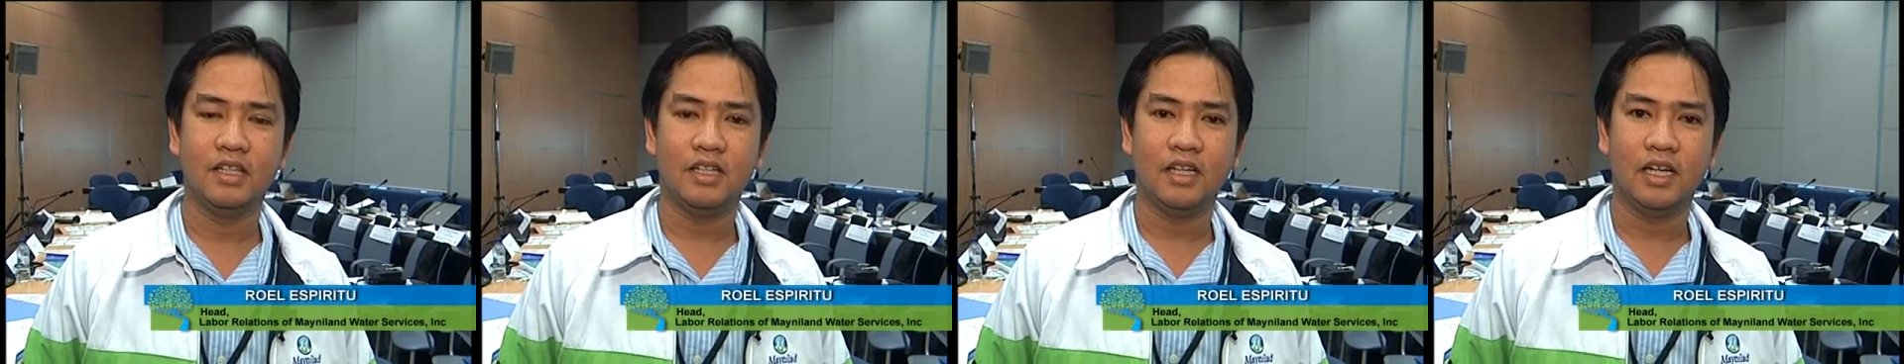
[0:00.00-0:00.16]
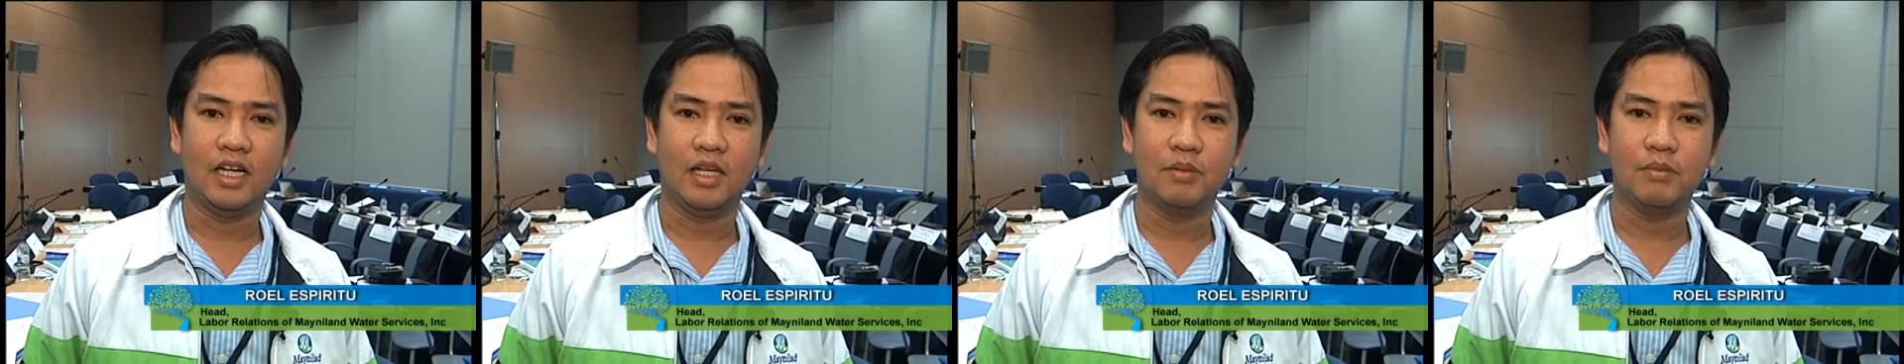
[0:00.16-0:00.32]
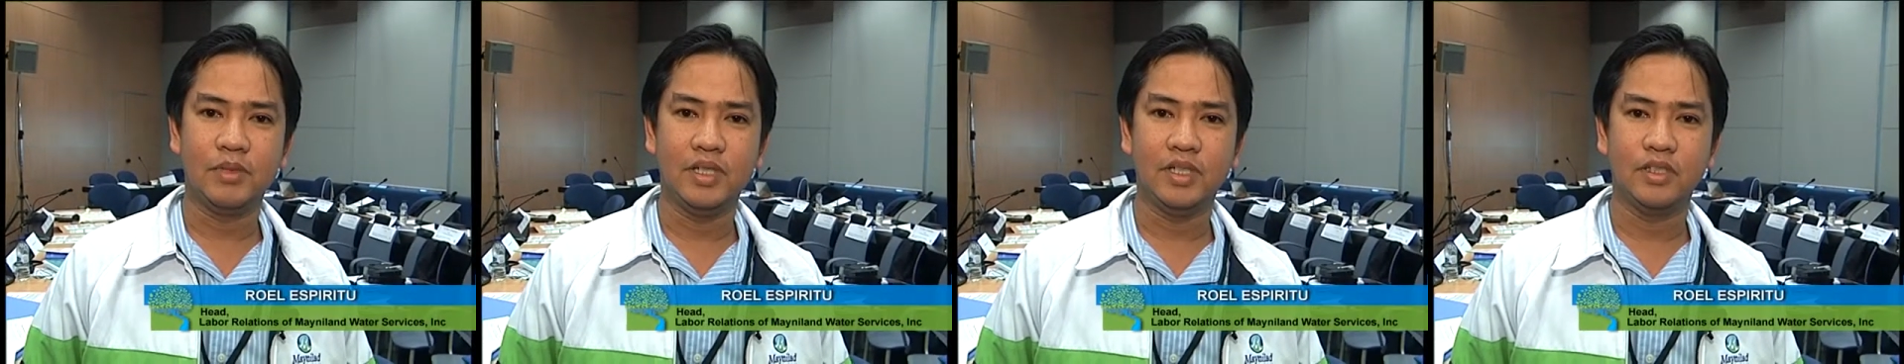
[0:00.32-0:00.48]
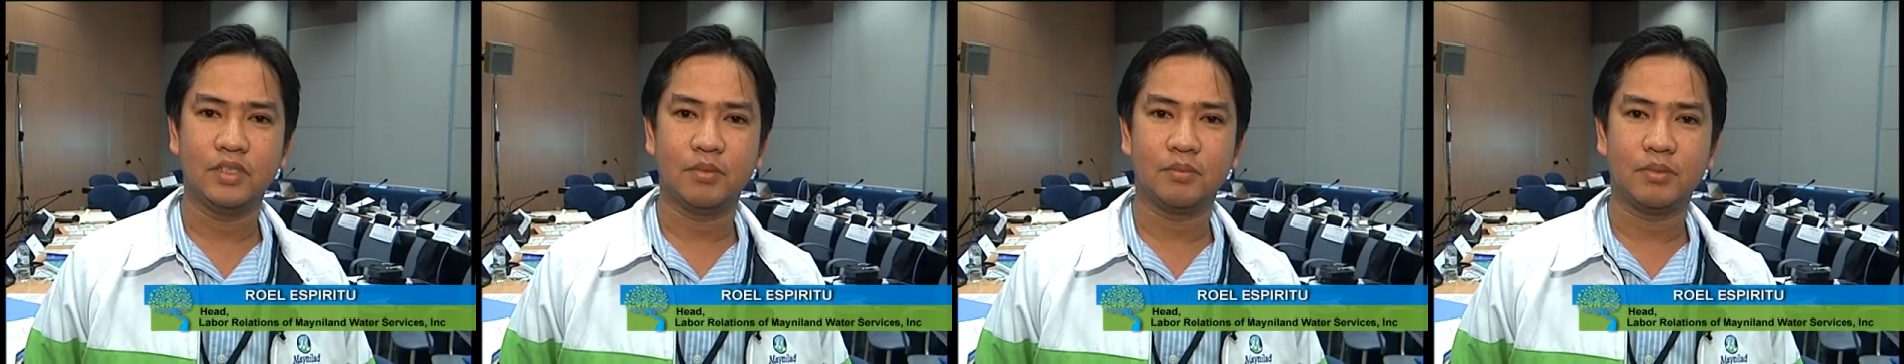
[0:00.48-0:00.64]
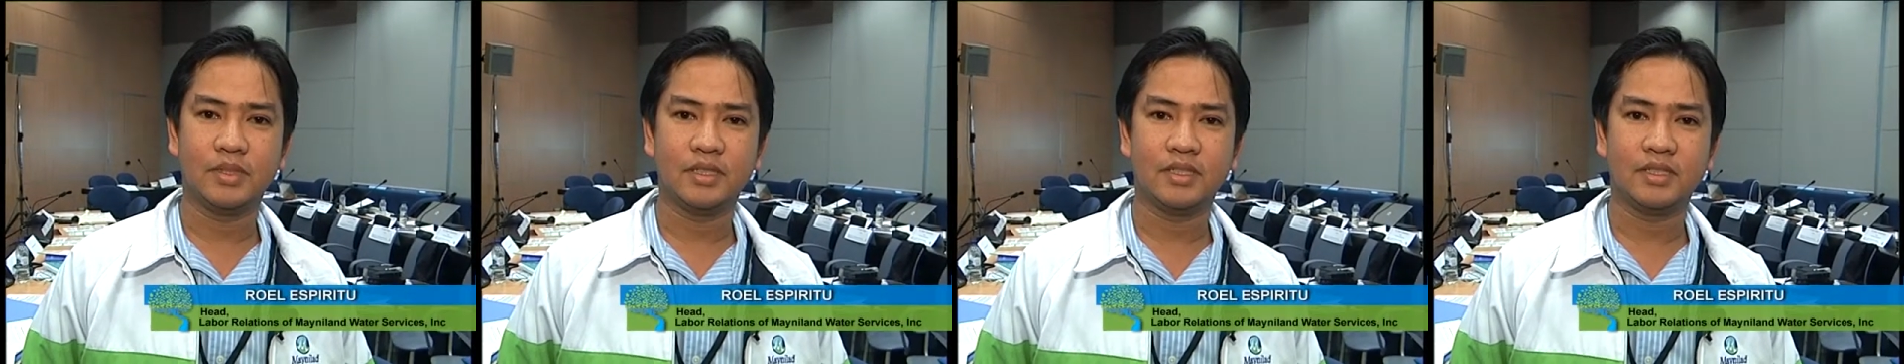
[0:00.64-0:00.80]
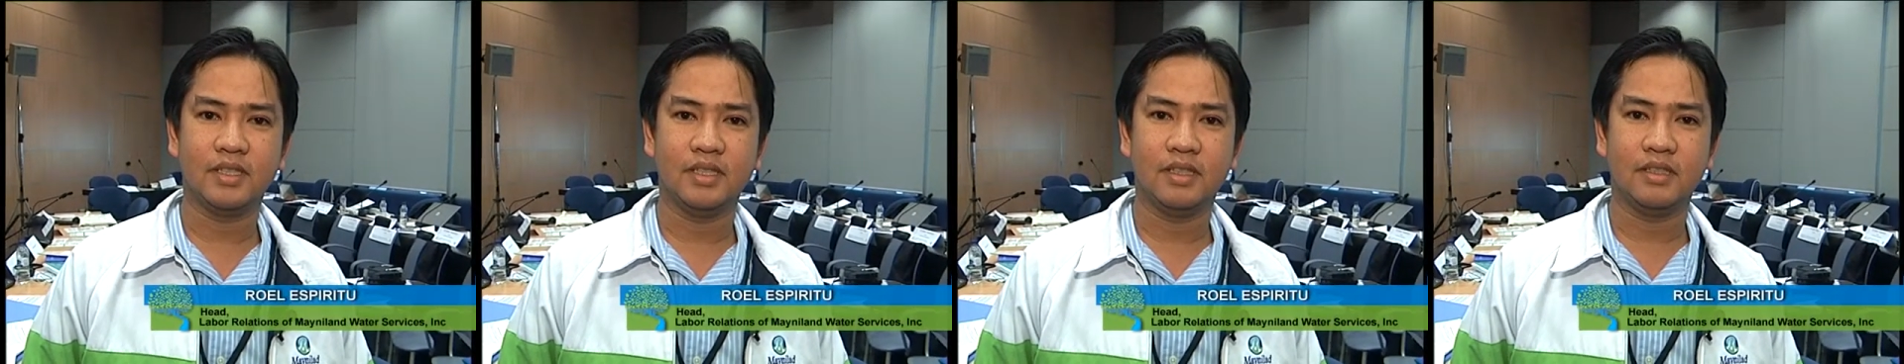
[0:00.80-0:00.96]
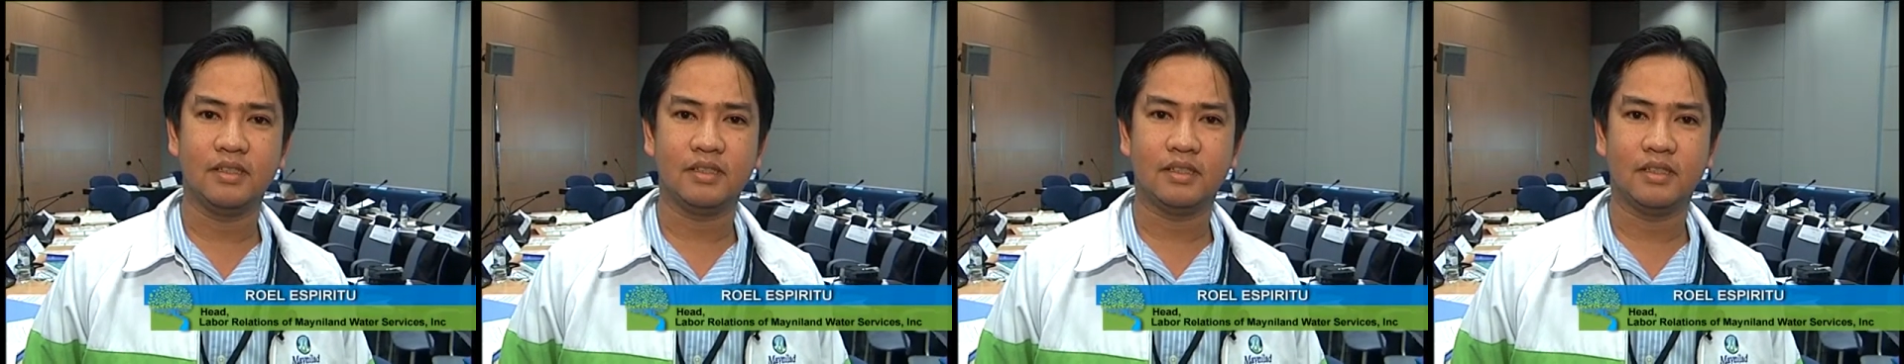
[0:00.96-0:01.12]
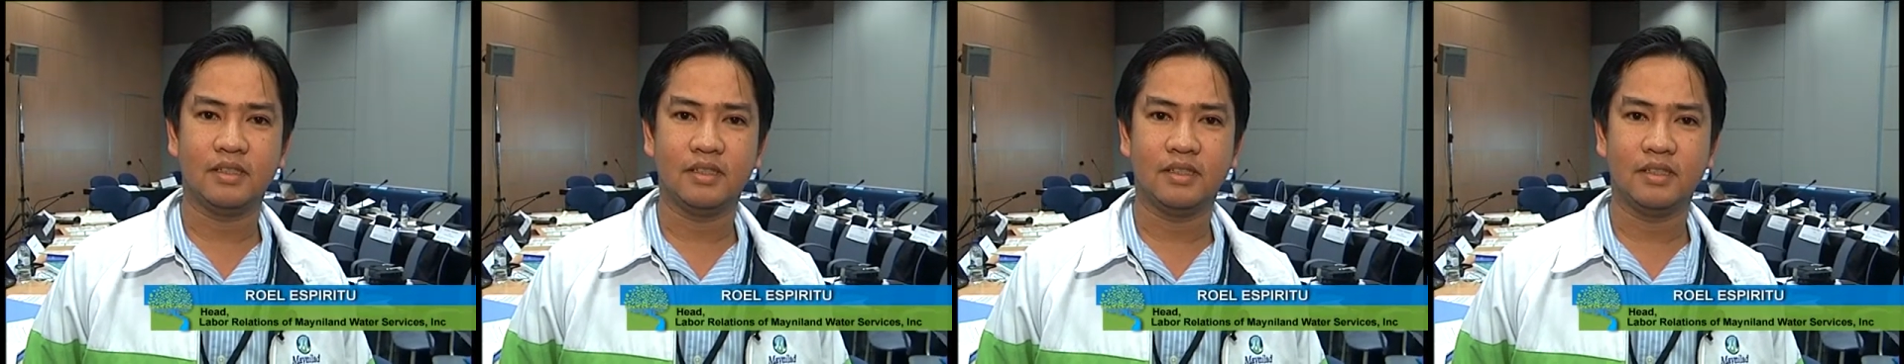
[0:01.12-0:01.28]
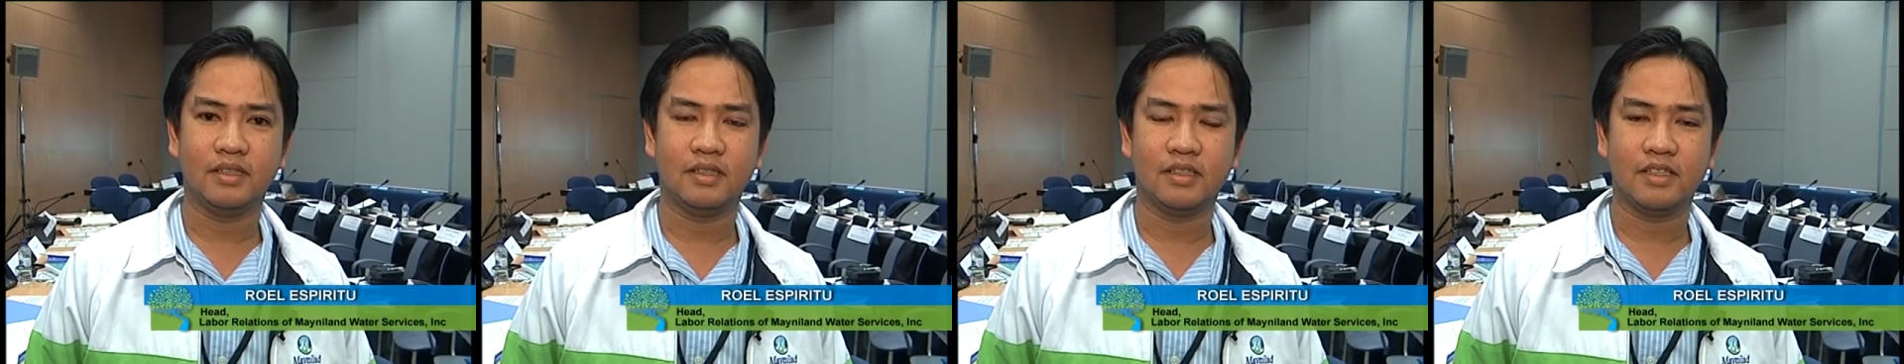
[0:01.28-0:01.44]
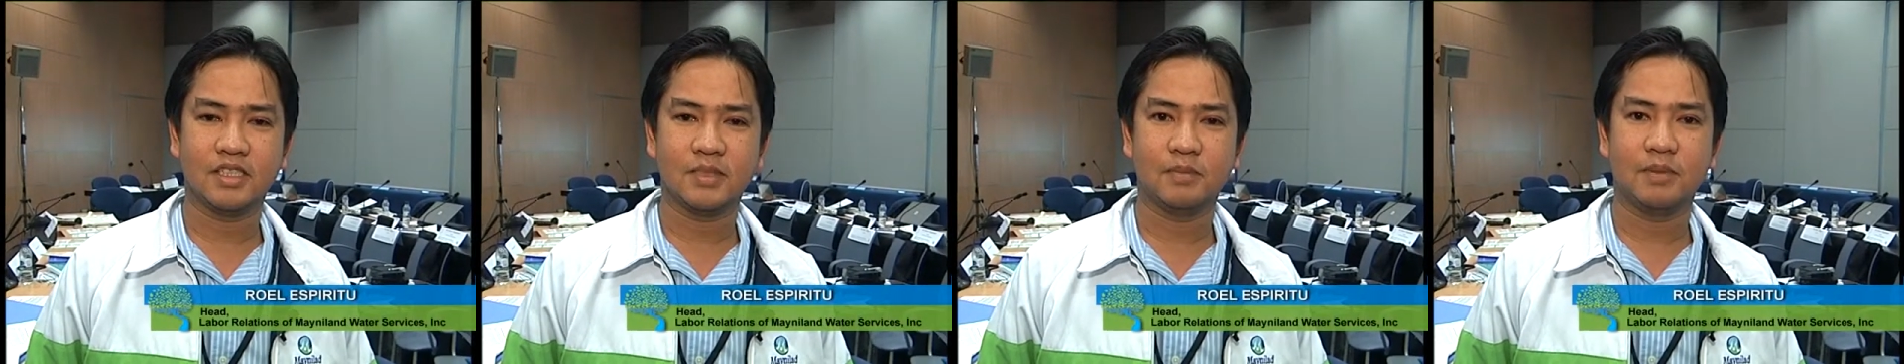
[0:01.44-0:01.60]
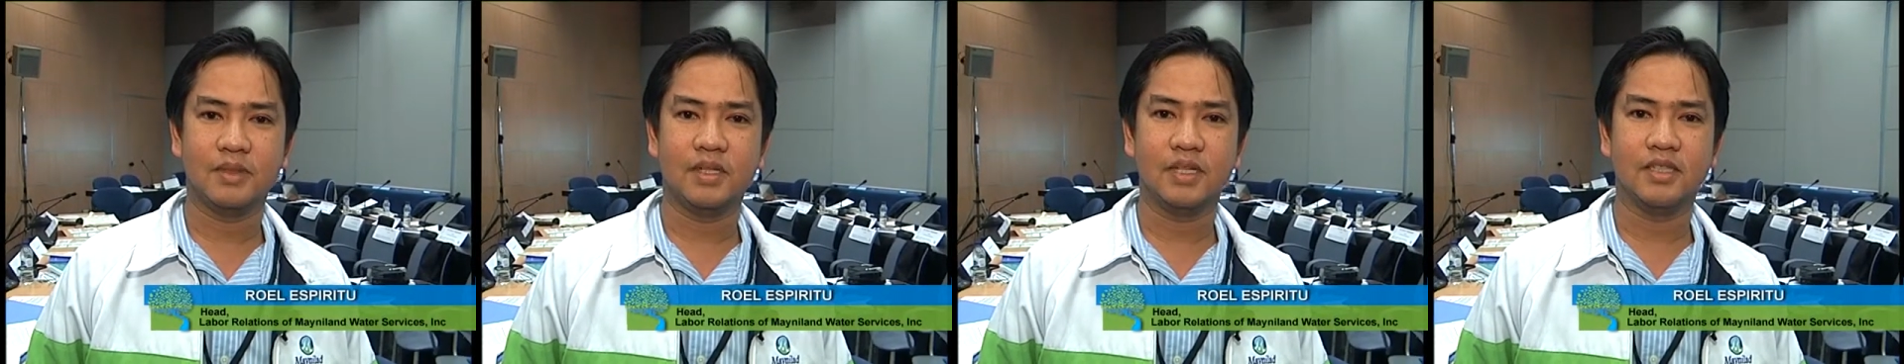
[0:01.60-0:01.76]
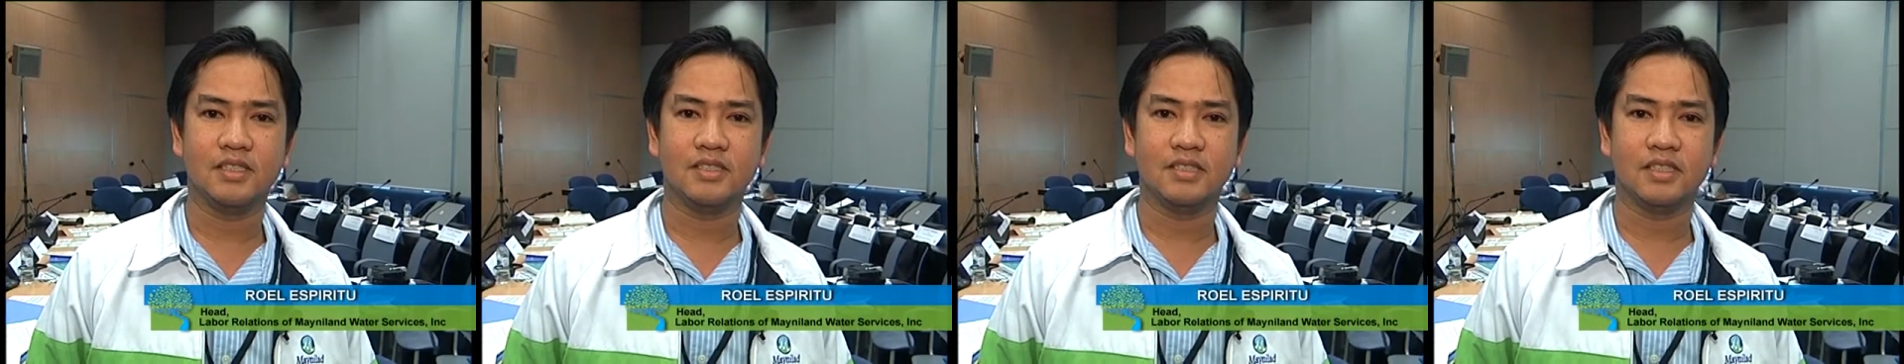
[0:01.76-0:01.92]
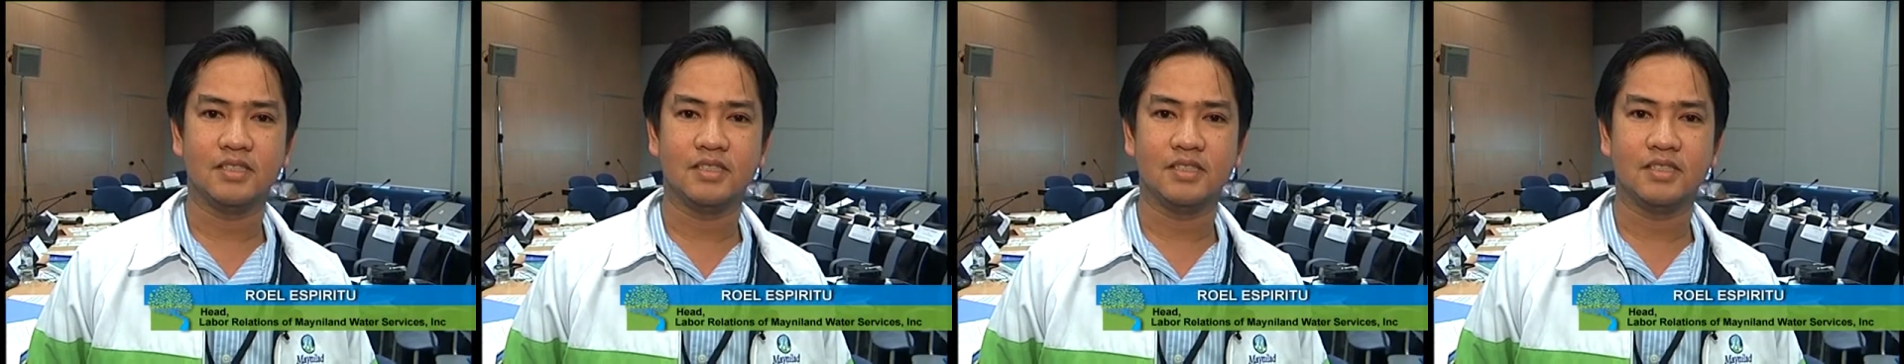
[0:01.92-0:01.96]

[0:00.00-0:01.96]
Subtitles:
I'm here to present our experience